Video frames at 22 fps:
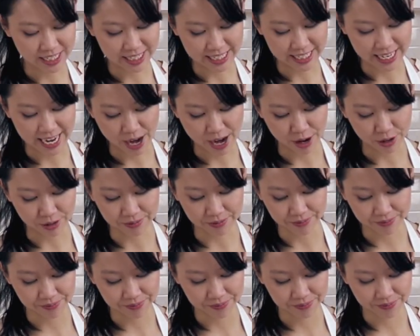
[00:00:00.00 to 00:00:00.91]
it down
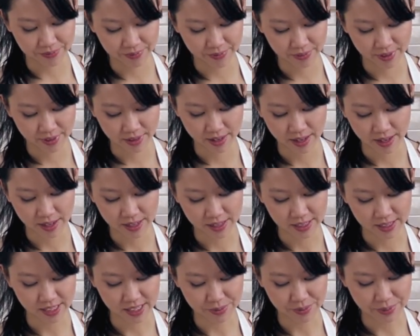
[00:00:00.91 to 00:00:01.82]

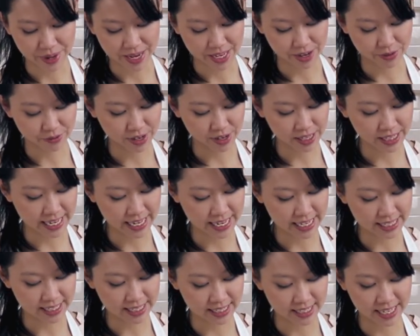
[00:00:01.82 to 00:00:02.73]
just to make it really
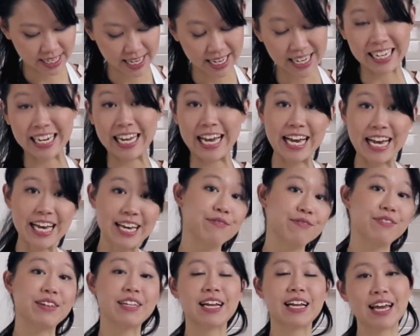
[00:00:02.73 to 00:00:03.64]
easy to get an
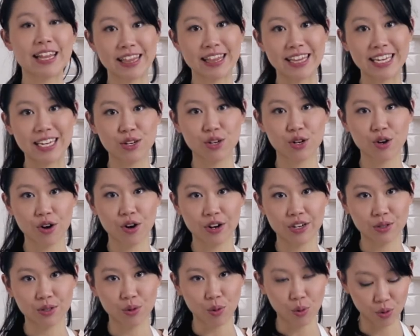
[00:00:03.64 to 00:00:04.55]
even thin
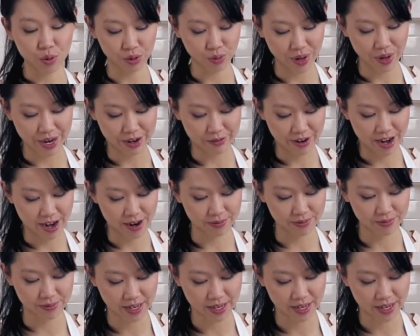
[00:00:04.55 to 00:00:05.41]
coat all the way around.